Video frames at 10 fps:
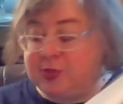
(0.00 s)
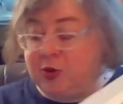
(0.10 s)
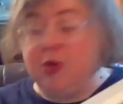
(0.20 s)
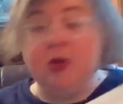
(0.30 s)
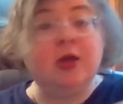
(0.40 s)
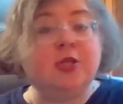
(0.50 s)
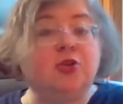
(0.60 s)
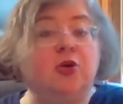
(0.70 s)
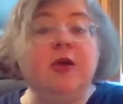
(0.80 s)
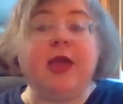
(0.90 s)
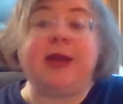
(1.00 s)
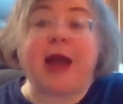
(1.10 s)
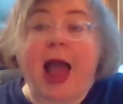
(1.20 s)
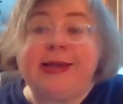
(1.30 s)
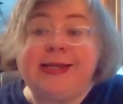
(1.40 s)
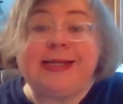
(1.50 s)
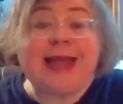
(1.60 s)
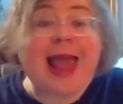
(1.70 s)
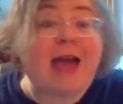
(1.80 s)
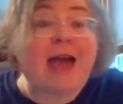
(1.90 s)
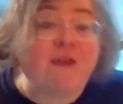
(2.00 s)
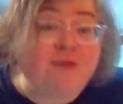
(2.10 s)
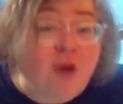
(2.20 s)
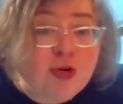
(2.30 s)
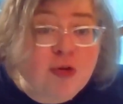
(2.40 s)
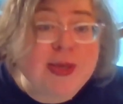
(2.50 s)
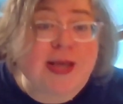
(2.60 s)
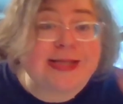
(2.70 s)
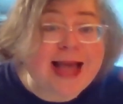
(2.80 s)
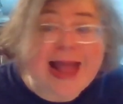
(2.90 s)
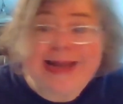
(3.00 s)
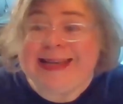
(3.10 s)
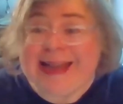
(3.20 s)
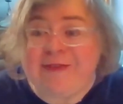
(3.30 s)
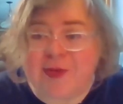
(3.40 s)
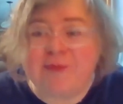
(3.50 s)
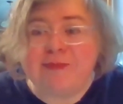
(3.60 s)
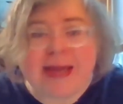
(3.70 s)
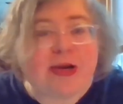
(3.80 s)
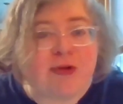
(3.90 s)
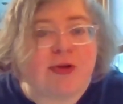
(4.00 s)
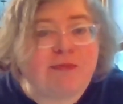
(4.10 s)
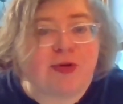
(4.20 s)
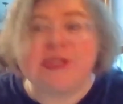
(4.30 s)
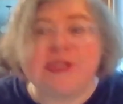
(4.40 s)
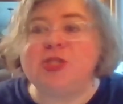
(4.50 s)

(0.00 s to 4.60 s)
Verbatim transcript: So so, and I didn't have a photo because I never met her in person.